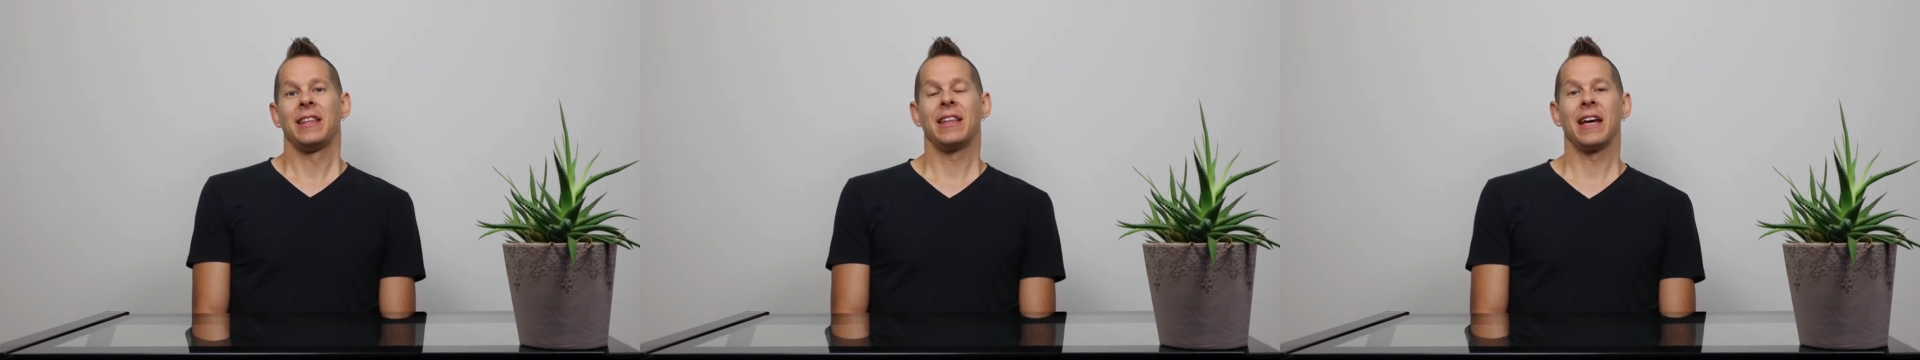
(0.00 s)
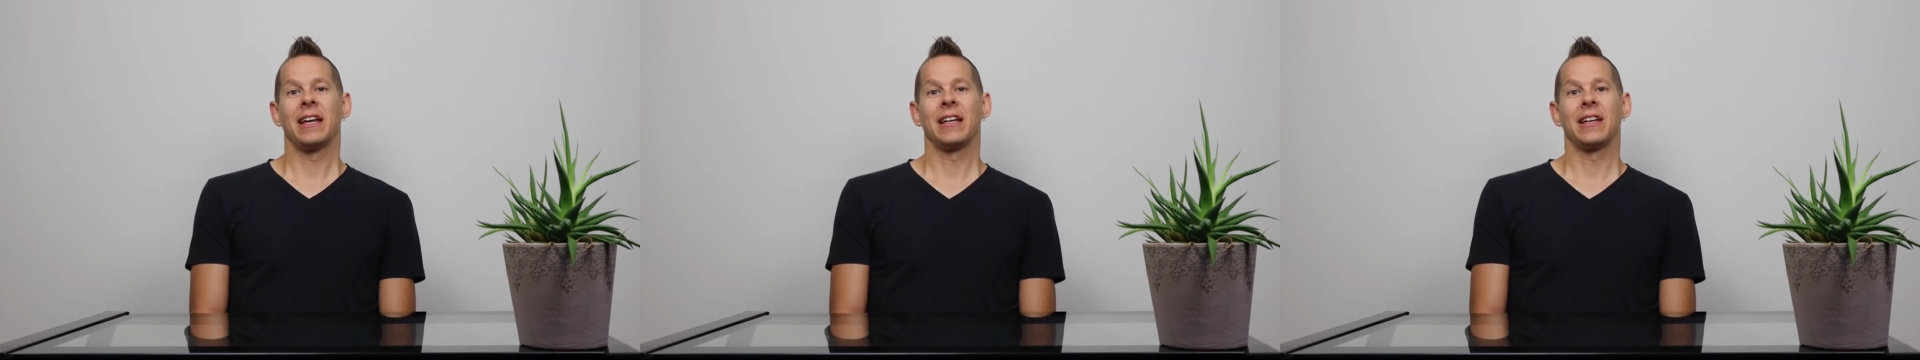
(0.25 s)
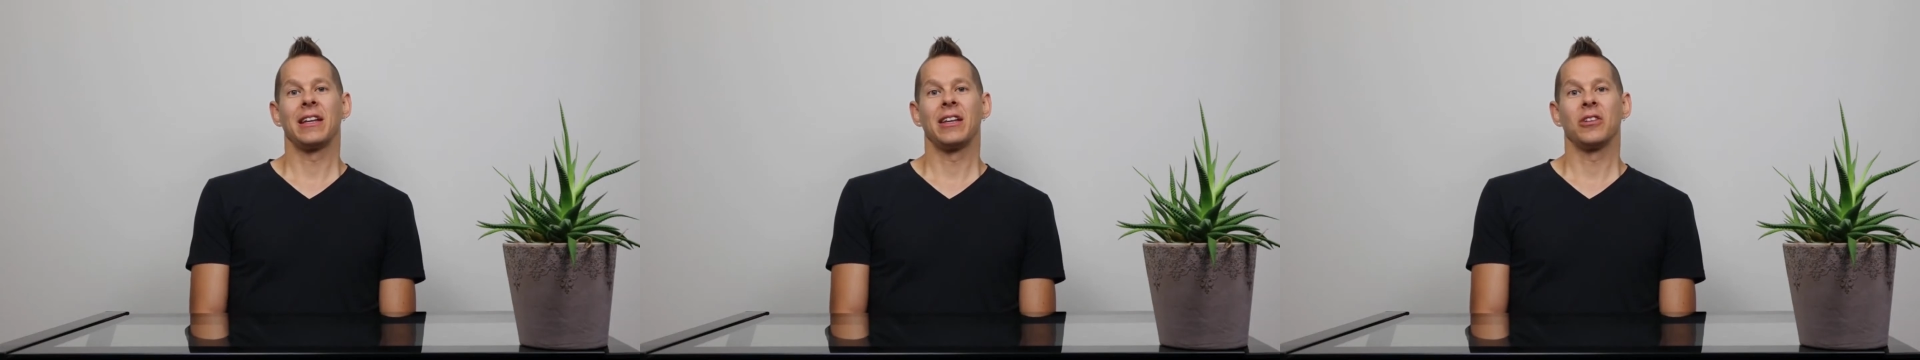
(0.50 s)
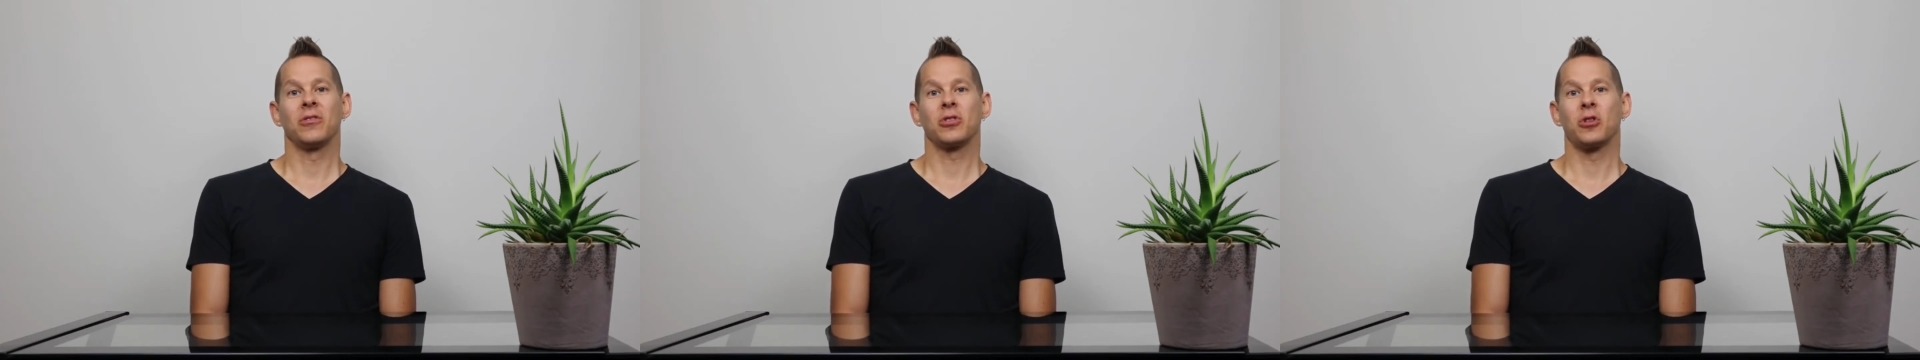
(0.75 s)
then you
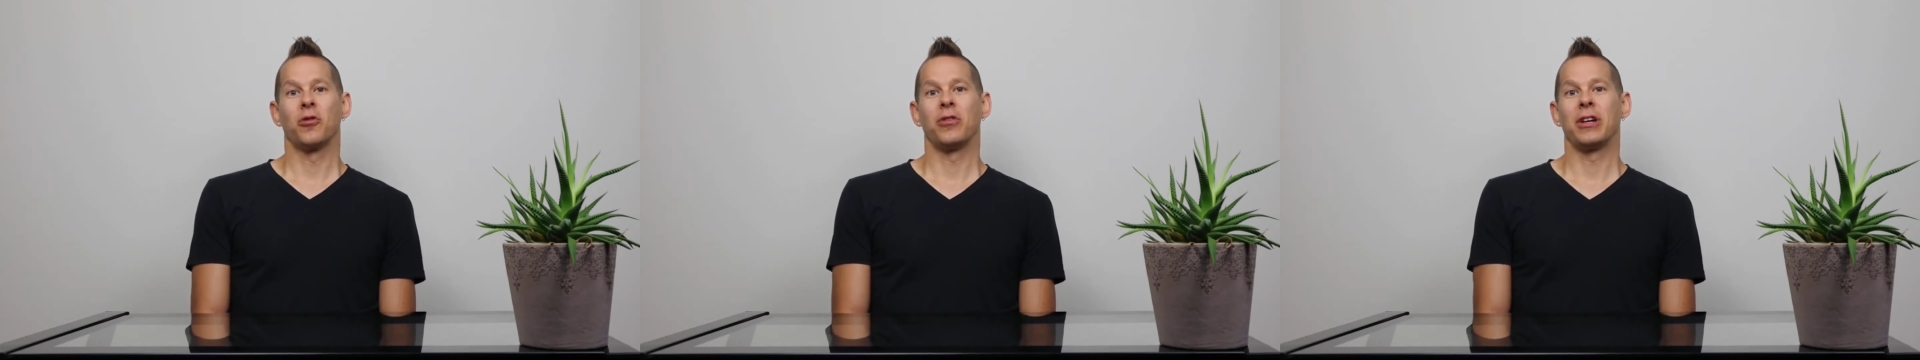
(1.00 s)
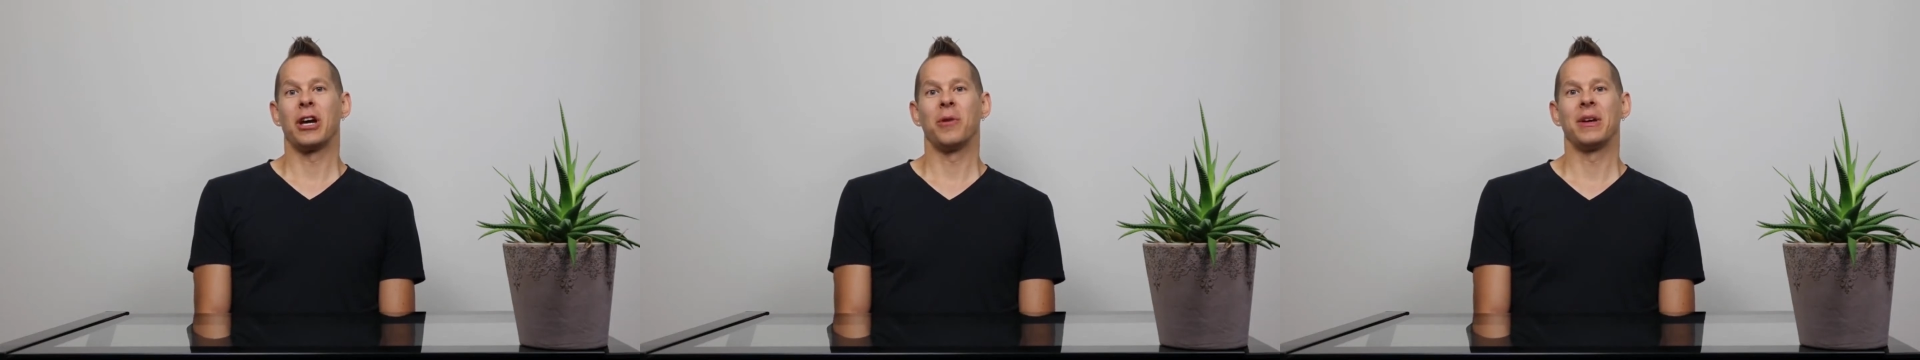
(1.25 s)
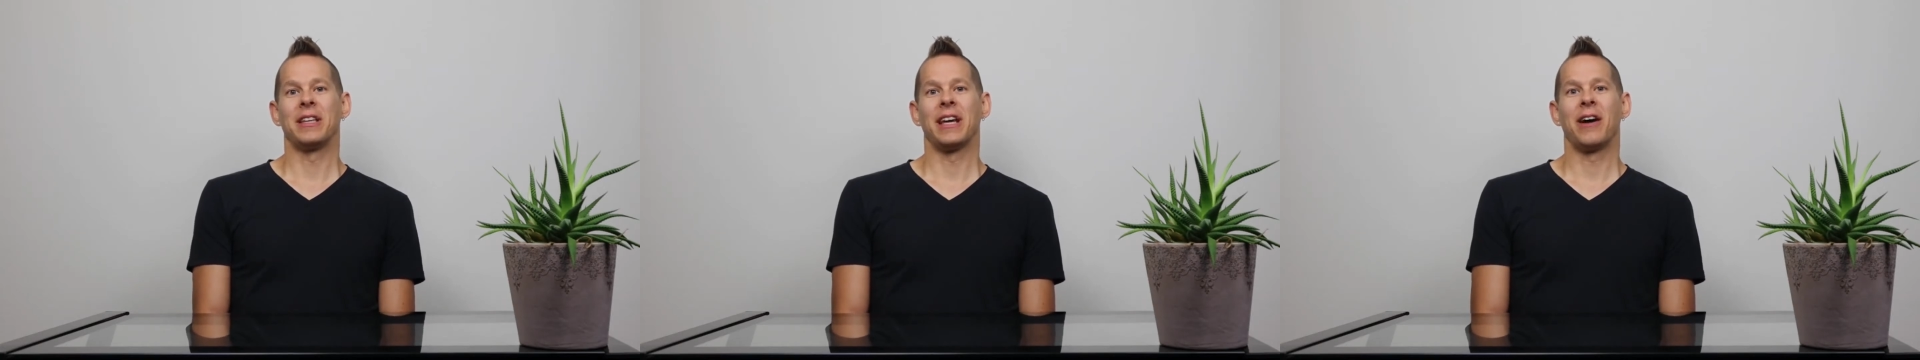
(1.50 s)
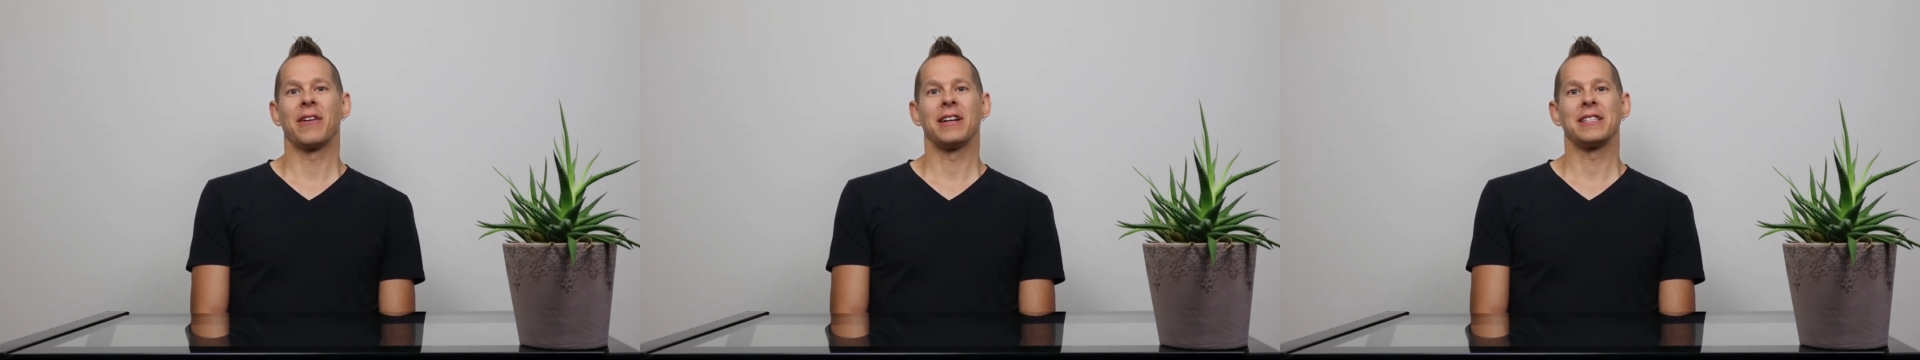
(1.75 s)
know Sophie coming
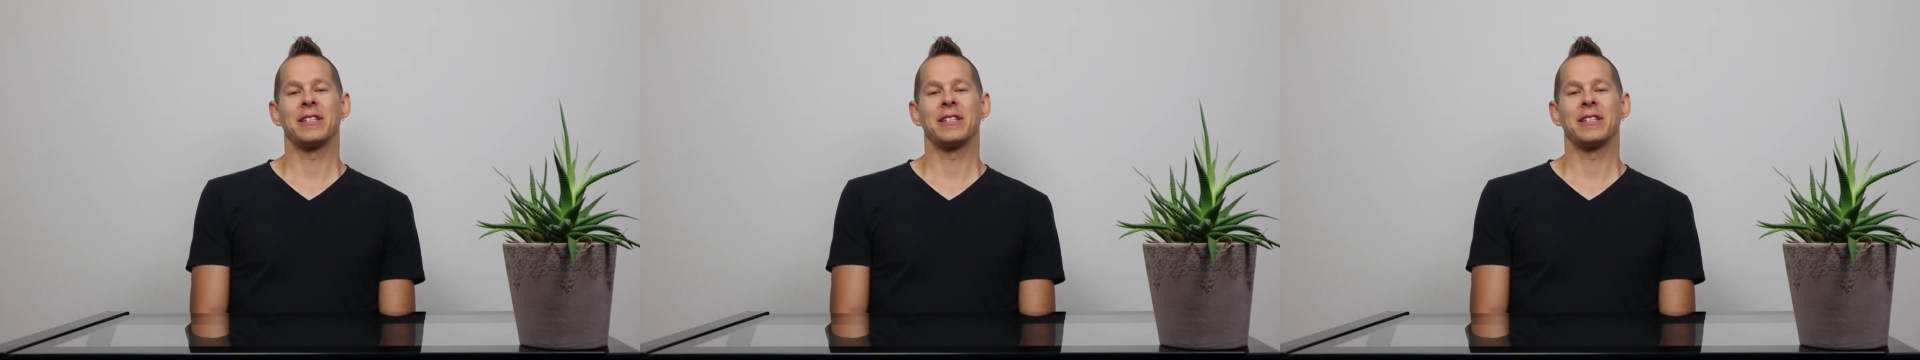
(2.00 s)
down on